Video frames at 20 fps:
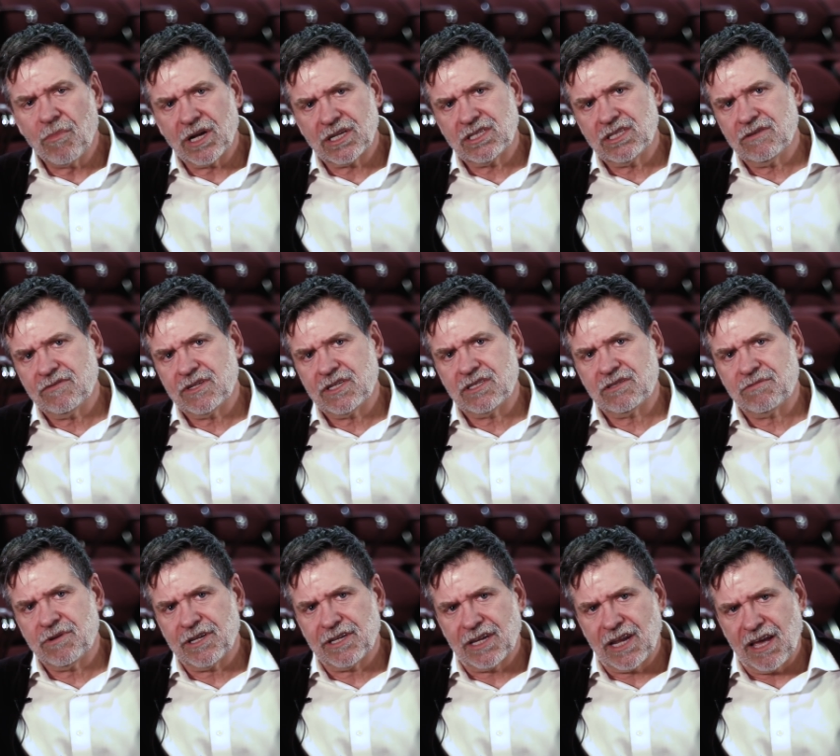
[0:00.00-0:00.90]
much of it is
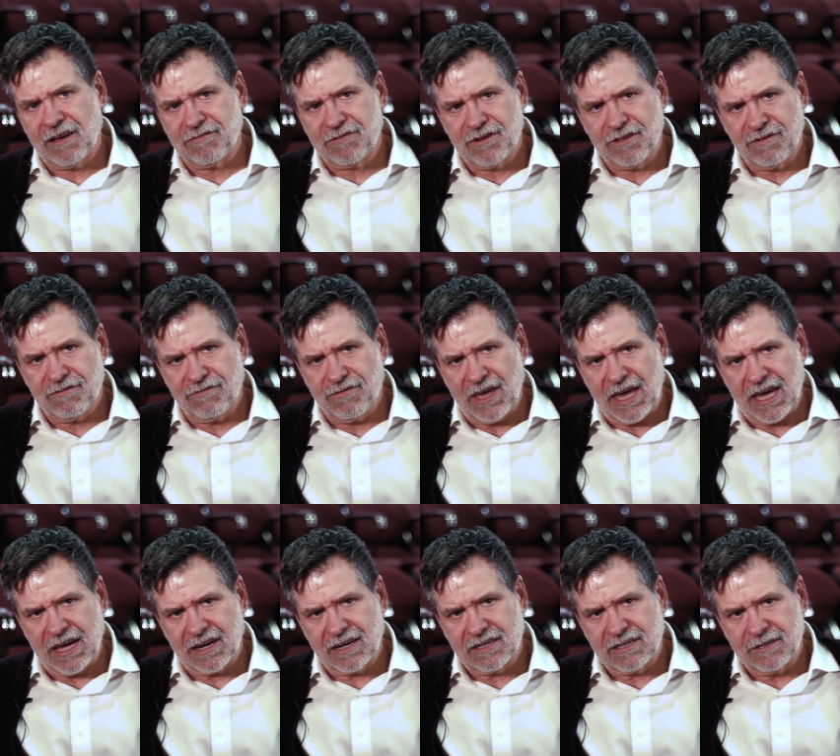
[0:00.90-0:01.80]
written after the
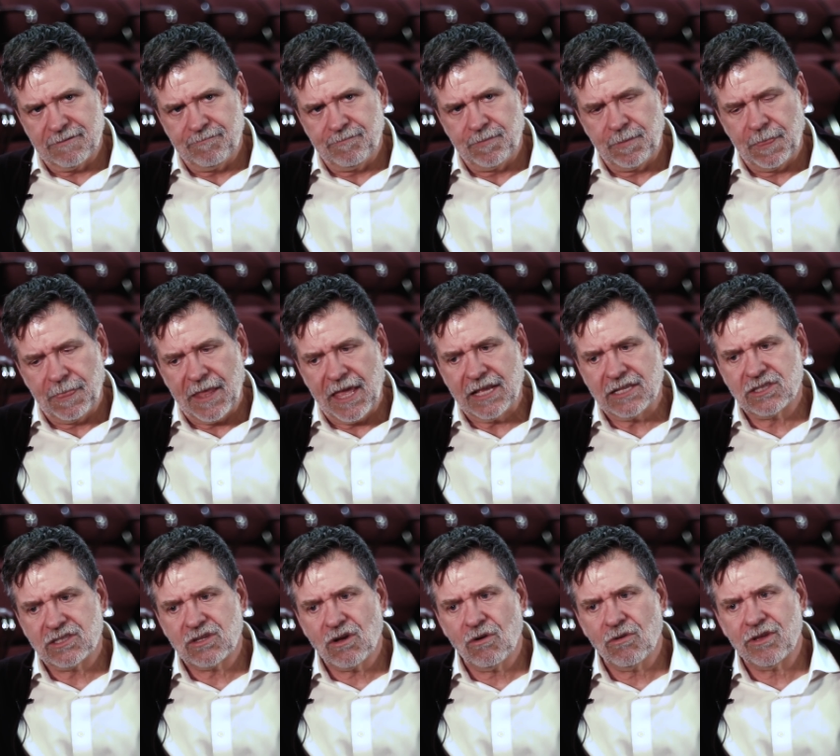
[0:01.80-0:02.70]
fact.
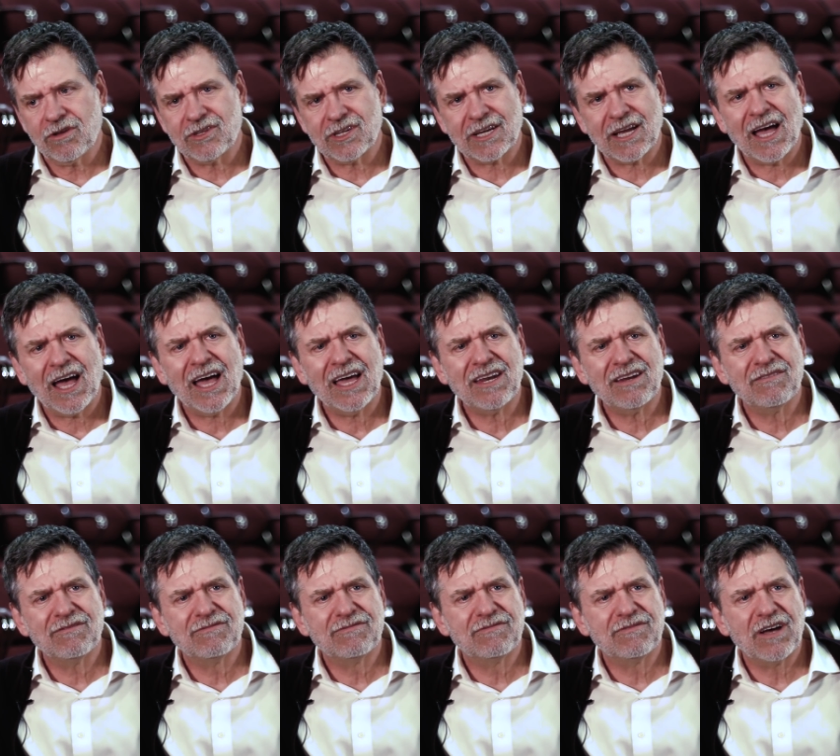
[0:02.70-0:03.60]
And so there's a kind
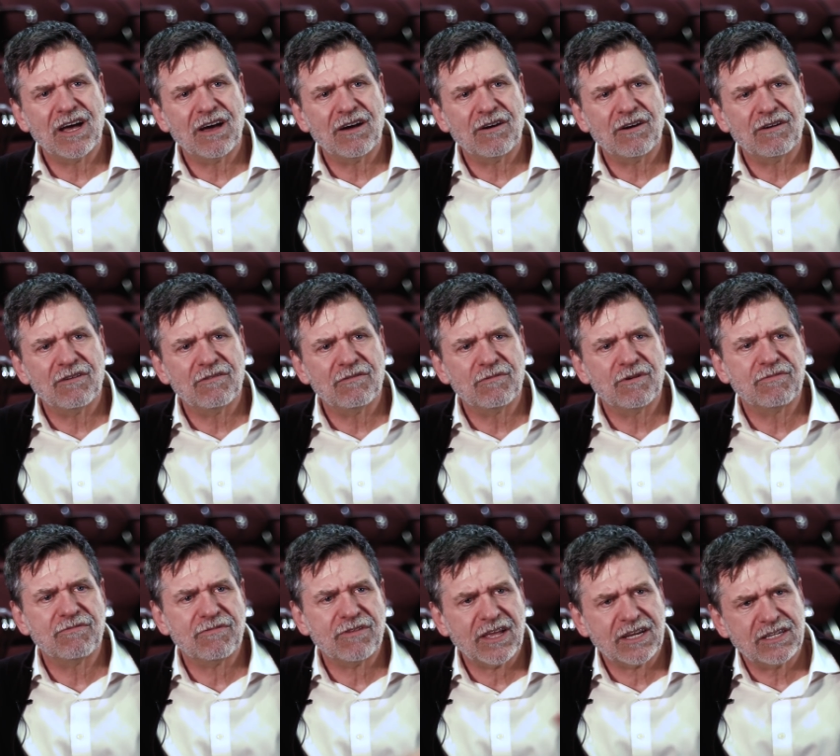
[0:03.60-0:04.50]
of uh,
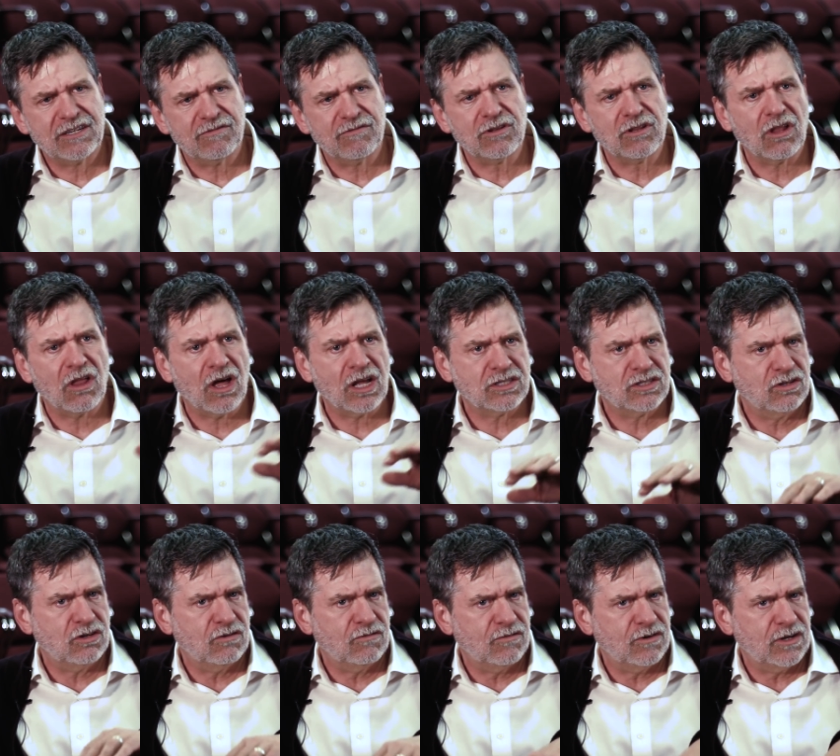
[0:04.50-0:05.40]
reflective gloss
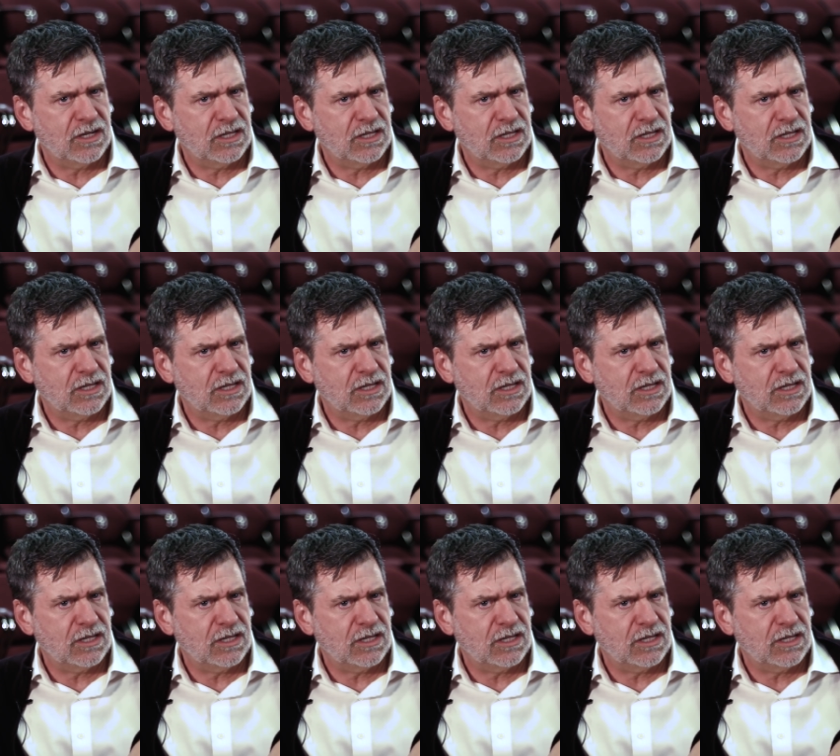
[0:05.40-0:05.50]
over